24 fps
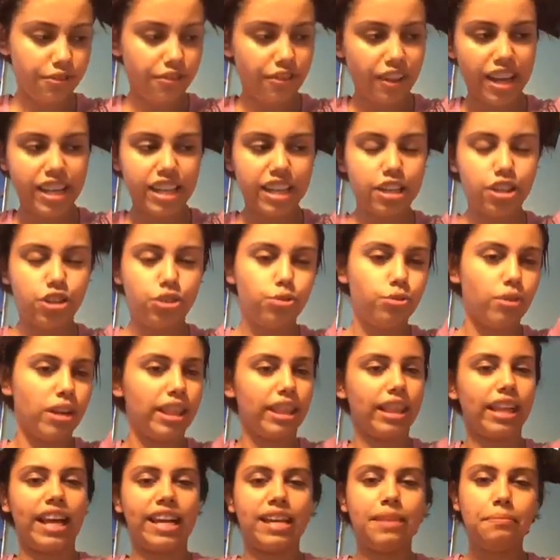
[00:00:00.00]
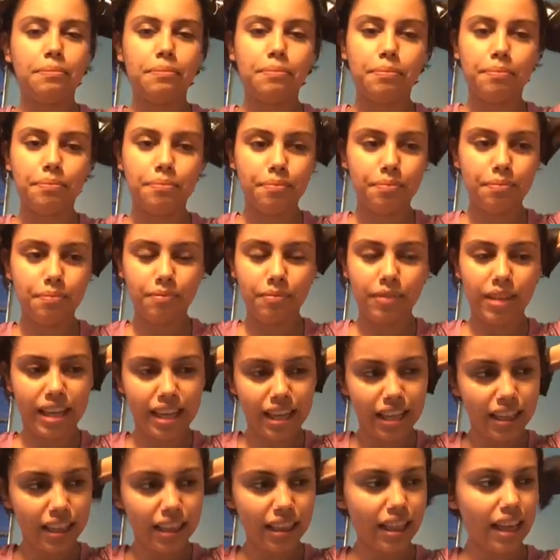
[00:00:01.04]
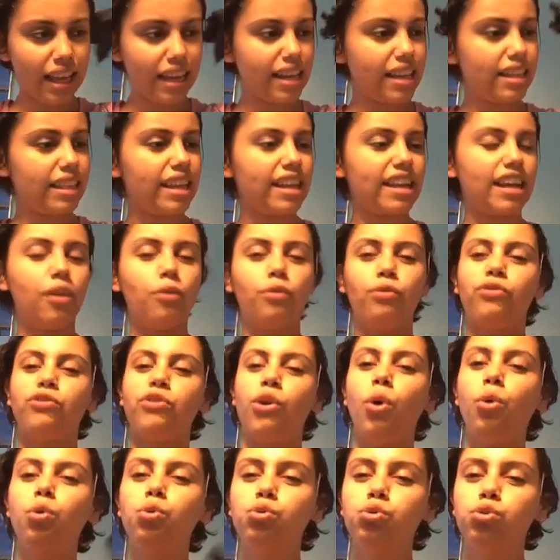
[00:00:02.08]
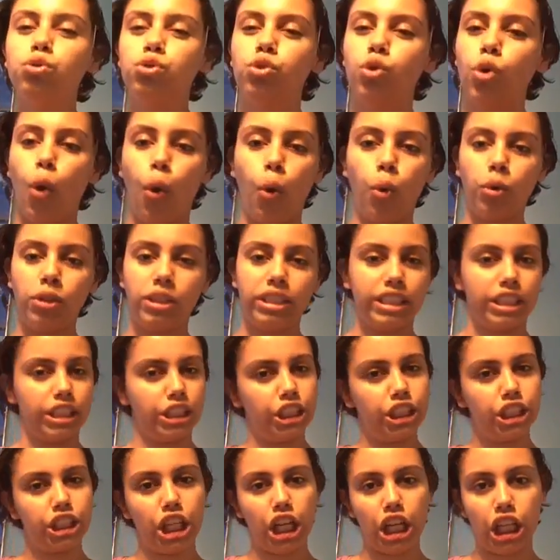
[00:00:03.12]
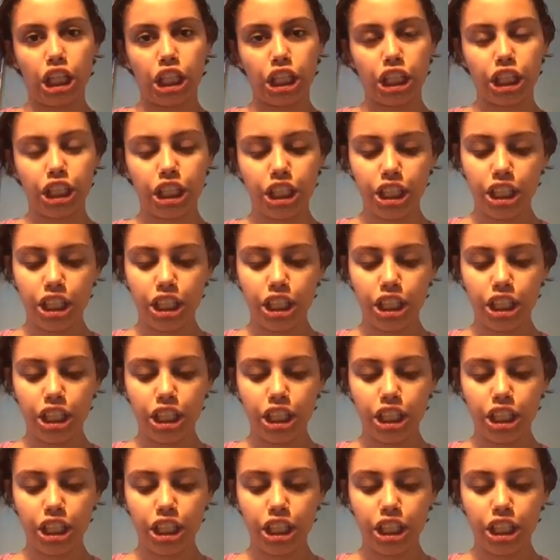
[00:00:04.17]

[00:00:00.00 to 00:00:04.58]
faded to a light. Like a rose goldish color.